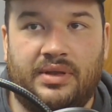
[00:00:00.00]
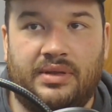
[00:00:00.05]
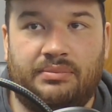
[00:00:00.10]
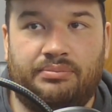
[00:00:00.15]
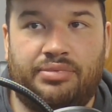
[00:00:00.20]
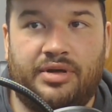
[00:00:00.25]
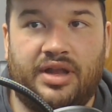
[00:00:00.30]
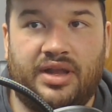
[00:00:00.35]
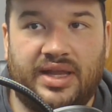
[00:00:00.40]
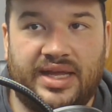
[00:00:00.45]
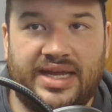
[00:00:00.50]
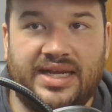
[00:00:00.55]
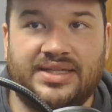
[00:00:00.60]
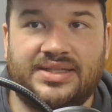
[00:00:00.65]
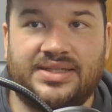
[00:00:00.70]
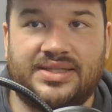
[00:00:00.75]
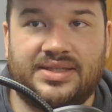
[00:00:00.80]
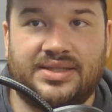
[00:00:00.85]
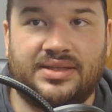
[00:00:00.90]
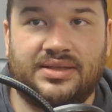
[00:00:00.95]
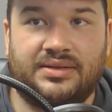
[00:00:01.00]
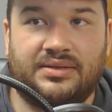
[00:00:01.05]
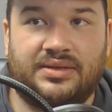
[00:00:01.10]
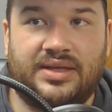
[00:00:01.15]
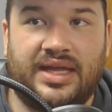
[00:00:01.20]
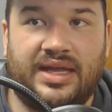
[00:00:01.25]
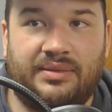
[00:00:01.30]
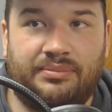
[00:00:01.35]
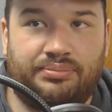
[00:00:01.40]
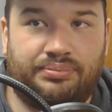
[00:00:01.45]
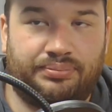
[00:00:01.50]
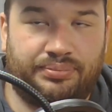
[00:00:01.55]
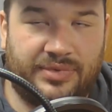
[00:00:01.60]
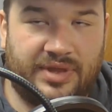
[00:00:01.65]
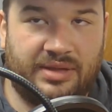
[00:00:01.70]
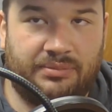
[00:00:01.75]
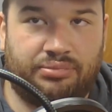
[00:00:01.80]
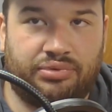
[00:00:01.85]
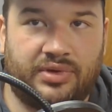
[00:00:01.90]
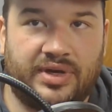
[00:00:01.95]
police, the
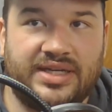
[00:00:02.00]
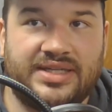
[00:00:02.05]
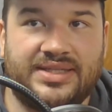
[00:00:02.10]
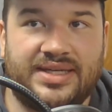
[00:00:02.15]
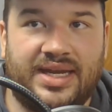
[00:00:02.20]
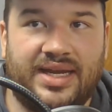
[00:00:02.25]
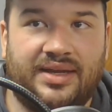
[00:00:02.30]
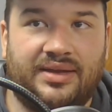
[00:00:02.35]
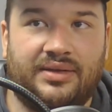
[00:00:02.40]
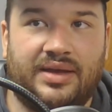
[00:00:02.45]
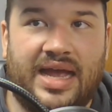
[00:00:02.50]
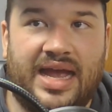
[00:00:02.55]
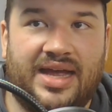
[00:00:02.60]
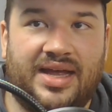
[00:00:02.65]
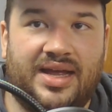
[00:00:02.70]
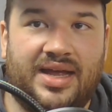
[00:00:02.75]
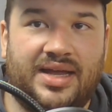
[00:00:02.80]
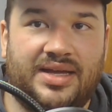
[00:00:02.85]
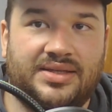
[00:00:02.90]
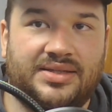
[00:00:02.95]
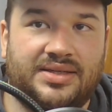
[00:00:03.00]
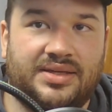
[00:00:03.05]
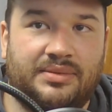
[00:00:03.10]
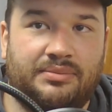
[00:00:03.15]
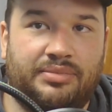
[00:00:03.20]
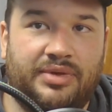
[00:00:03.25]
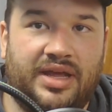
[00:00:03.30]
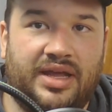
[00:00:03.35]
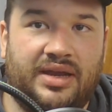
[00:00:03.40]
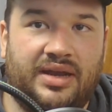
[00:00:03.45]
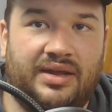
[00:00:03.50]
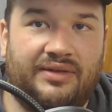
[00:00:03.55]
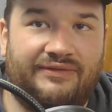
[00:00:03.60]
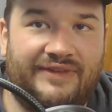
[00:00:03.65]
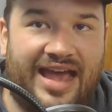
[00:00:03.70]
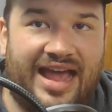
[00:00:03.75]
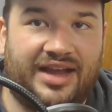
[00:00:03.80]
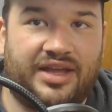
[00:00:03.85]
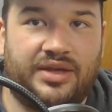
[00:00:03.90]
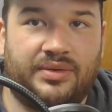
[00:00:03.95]
precinct has been
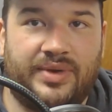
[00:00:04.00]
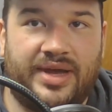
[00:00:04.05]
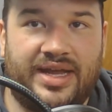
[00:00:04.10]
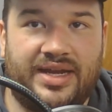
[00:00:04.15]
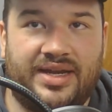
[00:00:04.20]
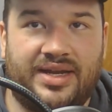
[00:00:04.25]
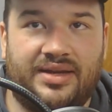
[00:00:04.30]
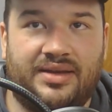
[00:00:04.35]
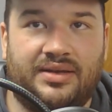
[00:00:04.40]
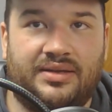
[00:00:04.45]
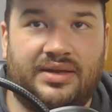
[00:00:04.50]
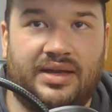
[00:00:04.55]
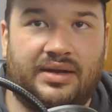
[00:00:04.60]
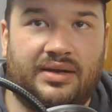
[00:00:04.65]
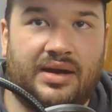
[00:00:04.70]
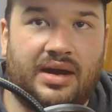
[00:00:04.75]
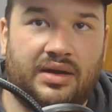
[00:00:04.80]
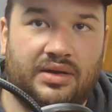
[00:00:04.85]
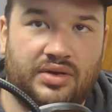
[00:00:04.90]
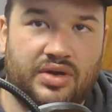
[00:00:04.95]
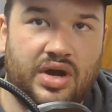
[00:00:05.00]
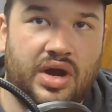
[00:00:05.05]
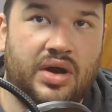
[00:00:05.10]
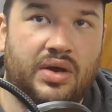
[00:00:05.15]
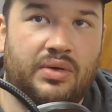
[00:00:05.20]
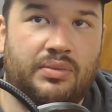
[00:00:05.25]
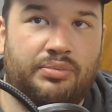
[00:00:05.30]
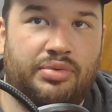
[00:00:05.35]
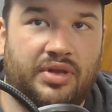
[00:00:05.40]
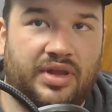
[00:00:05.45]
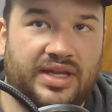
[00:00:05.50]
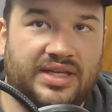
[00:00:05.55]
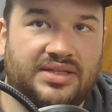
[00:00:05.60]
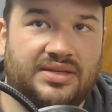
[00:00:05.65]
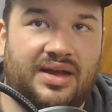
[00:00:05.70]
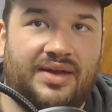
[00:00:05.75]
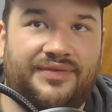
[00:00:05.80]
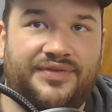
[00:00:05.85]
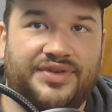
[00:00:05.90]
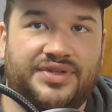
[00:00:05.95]
evacuated. There are no police
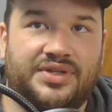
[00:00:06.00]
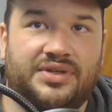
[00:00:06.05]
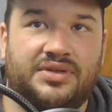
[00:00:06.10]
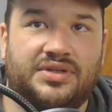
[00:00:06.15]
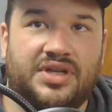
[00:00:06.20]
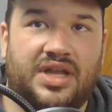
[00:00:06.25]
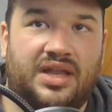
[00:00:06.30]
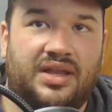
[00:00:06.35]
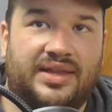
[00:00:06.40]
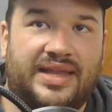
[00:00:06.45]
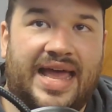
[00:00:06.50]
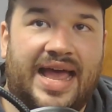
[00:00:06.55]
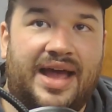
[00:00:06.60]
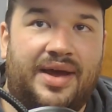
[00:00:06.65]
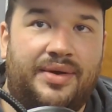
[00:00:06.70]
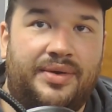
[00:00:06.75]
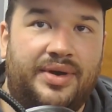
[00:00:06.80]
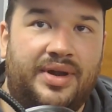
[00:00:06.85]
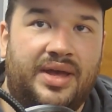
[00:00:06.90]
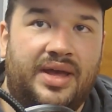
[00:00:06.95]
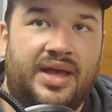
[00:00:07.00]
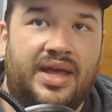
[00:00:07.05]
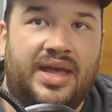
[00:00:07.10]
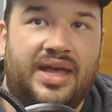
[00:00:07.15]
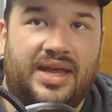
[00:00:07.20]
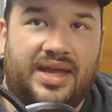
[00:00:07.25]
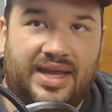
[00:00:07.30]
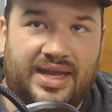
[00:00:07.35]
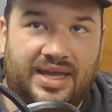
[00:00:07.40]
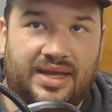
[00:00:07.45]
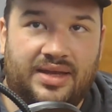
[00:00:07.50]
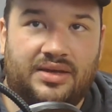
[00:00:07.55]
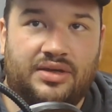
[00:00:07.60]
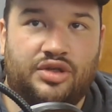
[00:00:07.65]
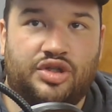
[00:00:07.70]
officers allowed in